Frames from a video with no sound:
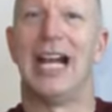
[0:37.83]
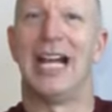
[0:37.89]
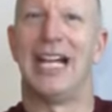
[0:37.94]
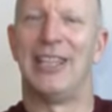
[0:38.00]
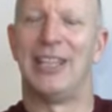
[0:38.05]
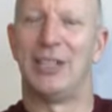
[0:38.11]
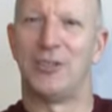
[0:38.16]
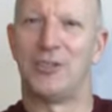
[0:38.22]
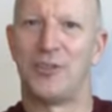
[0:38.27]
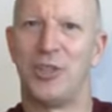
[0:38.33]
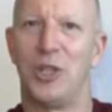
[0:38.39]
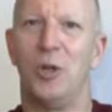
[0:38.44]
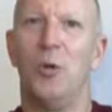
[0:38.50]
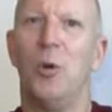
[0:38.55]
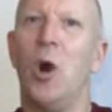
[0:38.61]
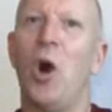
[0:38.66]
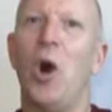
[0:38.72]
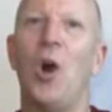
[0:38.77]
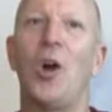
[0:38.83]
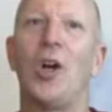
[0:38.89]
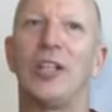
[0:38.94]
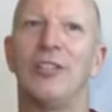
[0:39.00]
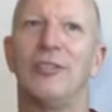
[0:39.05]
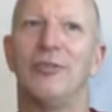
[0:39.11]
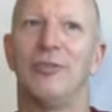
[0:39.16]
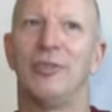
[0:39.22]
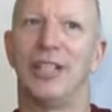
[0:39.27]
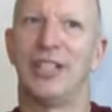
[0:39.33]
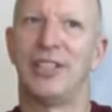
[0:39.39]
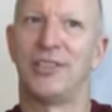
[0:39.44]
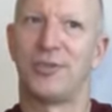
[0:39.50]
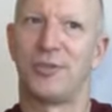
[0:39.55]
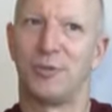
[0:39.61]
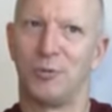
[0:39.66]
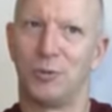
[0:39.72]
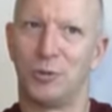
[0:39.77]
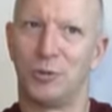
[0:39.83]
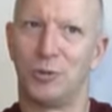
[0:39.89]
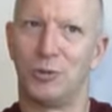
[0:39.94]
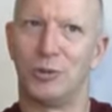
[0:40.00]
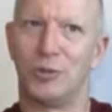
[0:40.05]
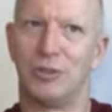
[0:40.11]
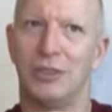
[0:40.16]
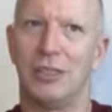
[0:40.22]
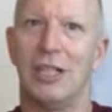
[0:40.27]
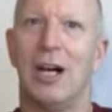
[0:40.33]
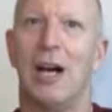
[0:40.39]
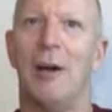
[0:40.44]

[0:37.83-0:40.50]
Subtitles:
And there's no hard and fast rule